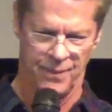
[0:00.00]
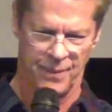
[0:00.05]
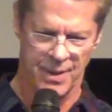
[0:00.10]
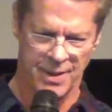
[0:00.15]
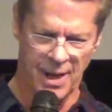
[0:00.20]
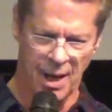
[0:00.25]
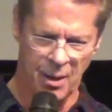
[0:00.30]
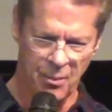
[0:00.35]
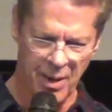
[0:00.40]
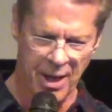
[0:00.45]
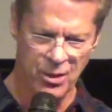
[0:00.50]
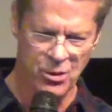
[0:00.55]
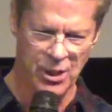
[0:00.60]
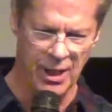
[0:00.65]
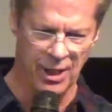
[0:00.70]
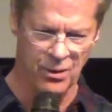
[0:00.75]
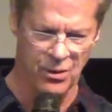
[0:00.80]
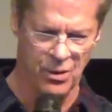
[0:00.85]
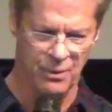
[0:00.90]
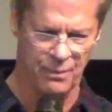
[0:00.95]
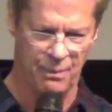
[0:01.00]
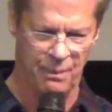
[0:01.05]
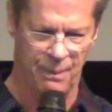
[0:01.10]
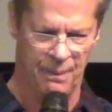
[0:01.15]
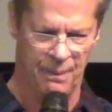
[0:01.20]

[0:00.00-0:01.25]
Does that make sense?